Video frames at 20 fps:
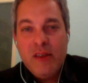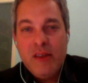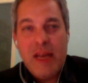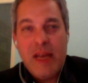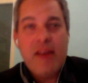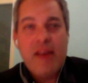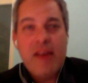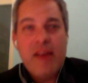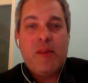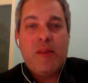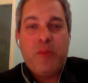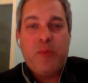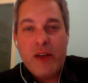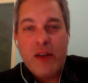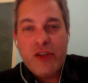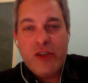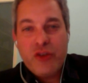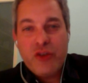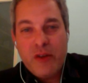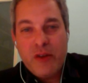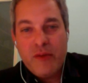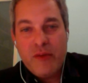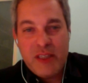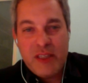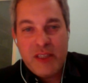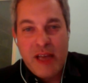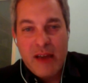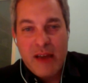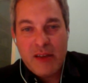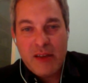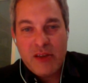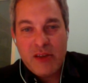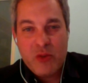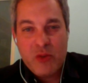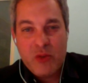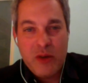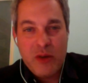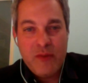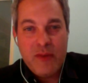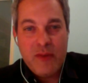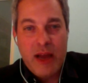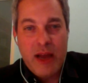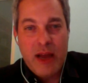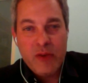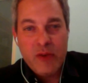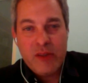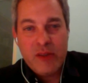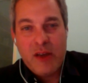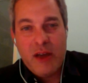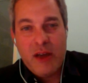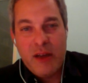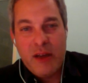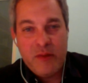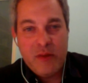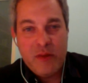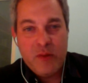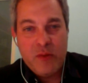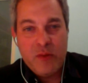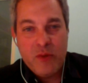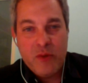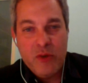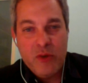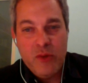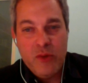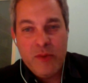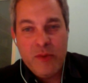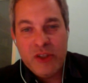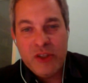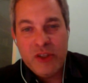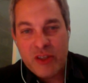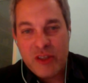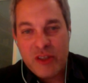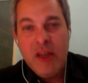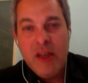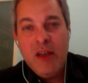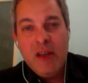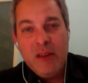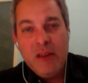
take the pressure of sex sort of outside of the room and just